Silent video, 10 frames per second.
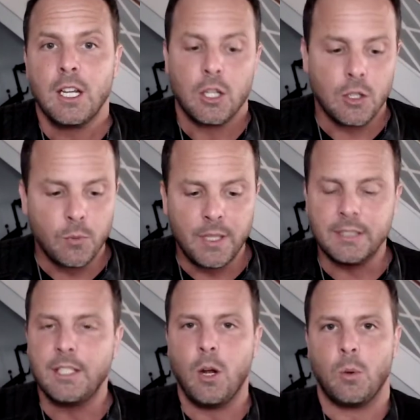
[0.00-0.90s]
You really
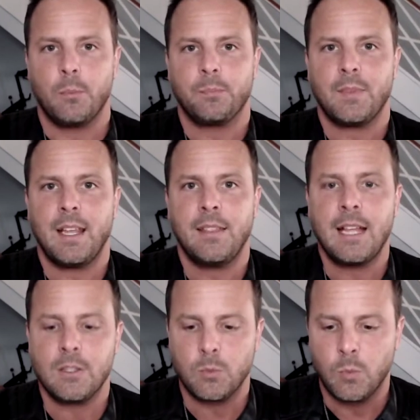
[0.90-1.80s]
don't. And
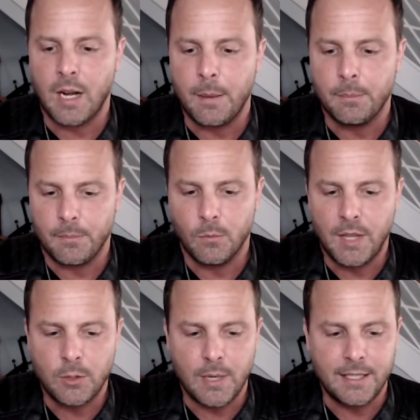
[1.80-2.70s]
that's what
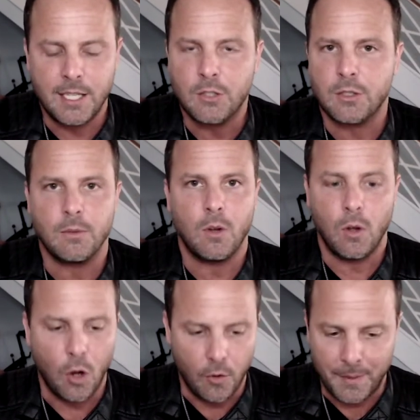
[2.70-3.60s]
I teach
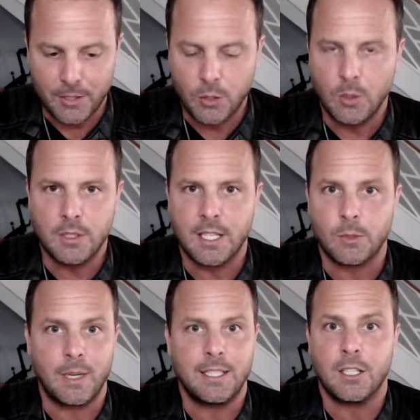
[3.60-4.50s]
all of my students. That's
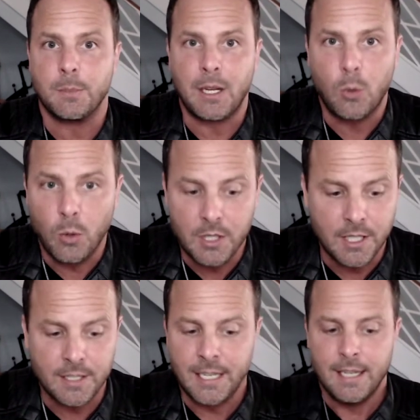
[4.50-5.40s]
what I teach in my courses.